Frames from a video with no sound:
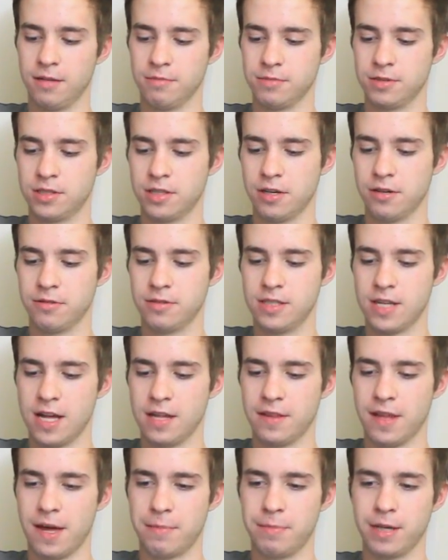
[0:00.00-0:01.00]
so it's
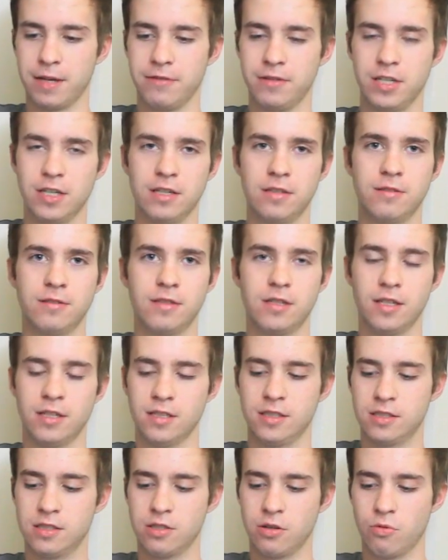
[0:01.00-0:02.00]
not that big of a deal.
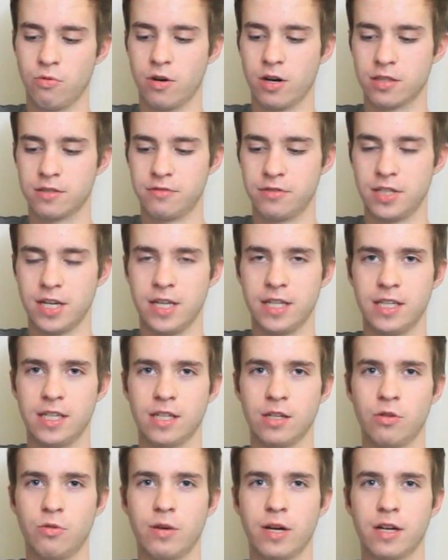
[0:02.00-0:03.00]
It still works for
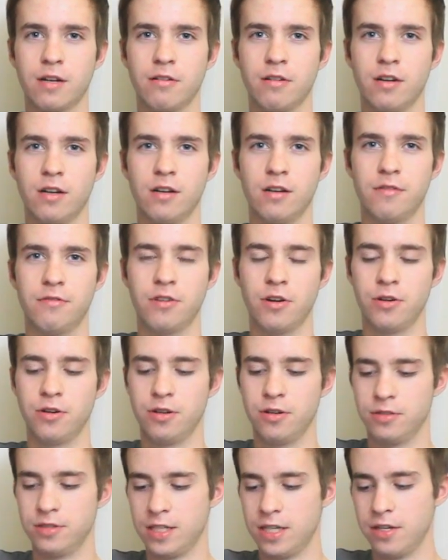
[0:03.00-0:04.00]
taking quick
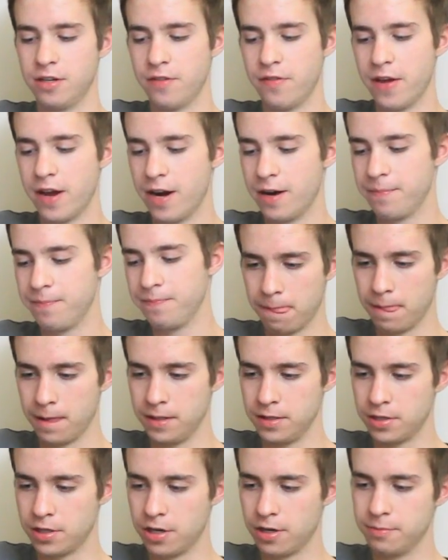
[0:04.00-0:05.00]
photos here and there.
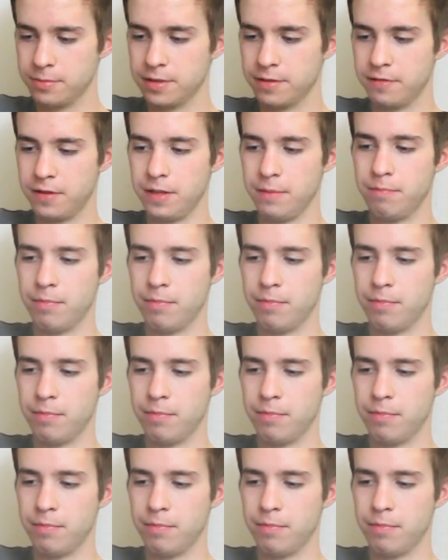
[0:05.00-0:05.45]
In terms of the